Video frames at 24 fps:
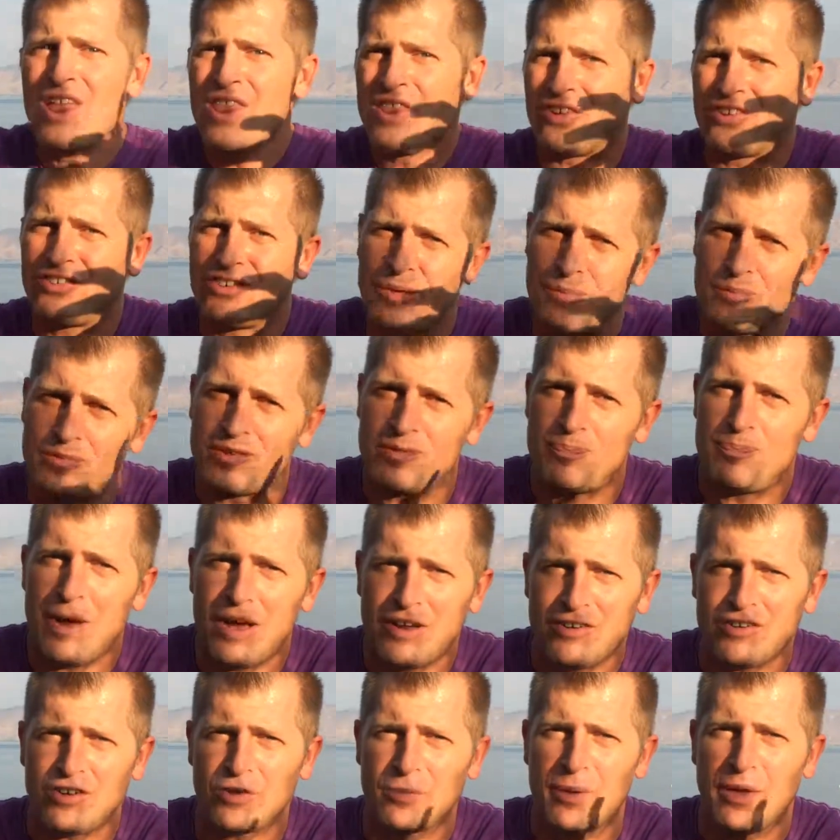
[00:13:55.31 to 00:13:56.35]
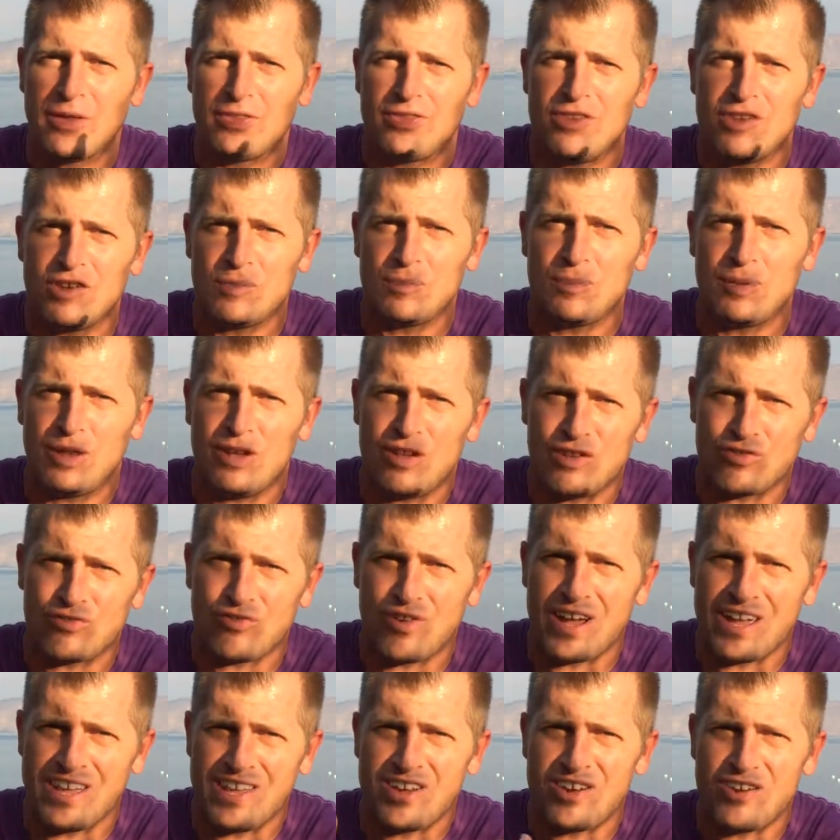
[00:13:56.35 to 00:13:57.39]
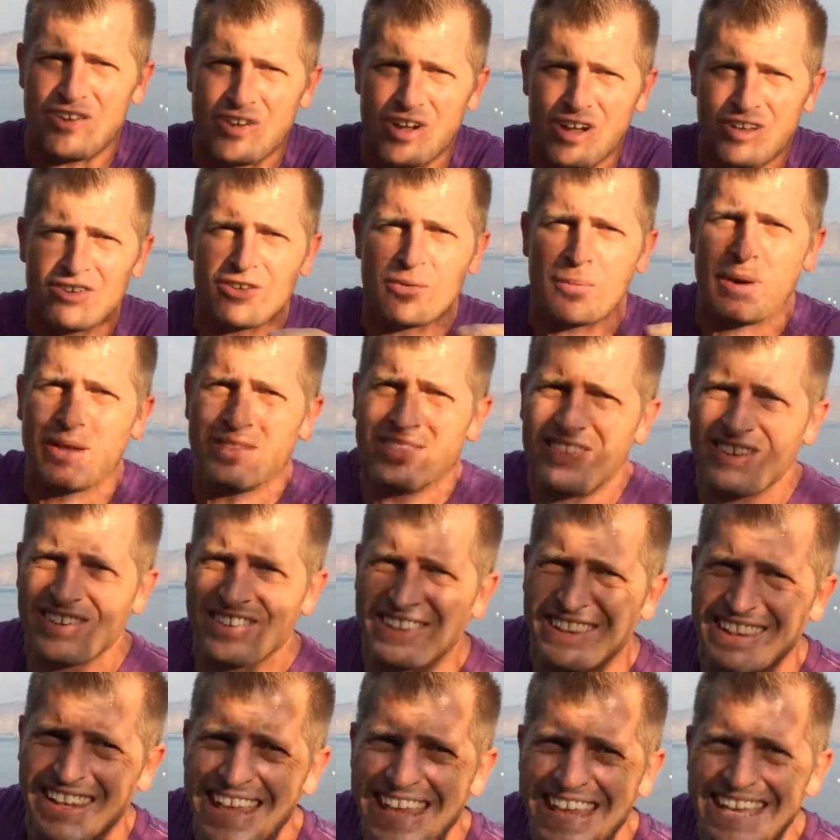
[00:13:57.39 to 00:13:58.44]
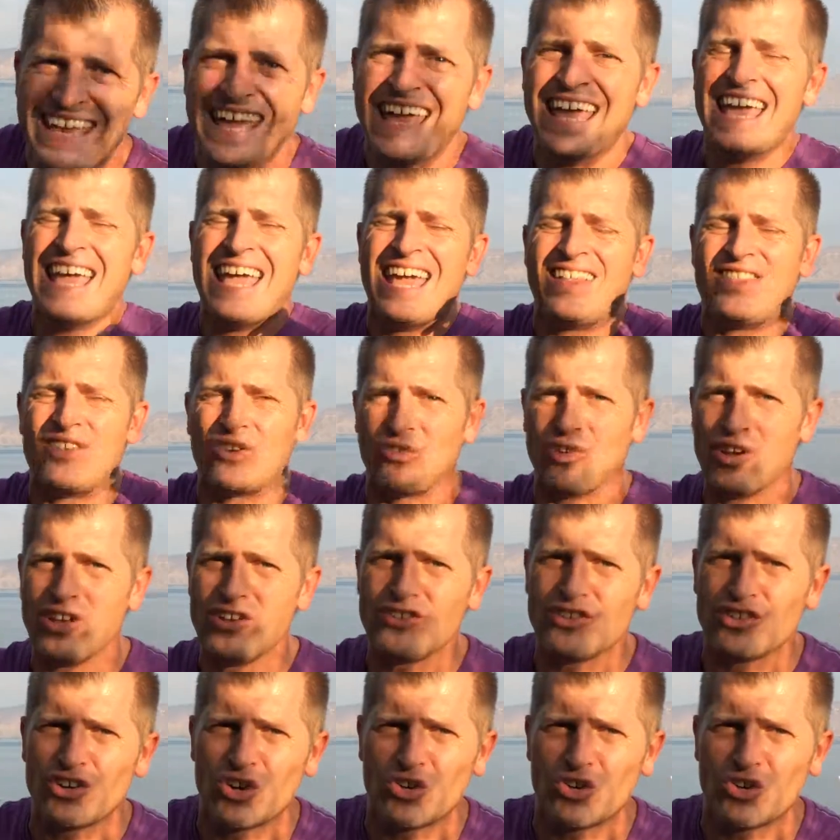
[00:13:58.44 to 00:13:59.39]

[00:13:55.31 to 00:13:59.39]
There's something special about this place right here, you guys, and about this lake and the region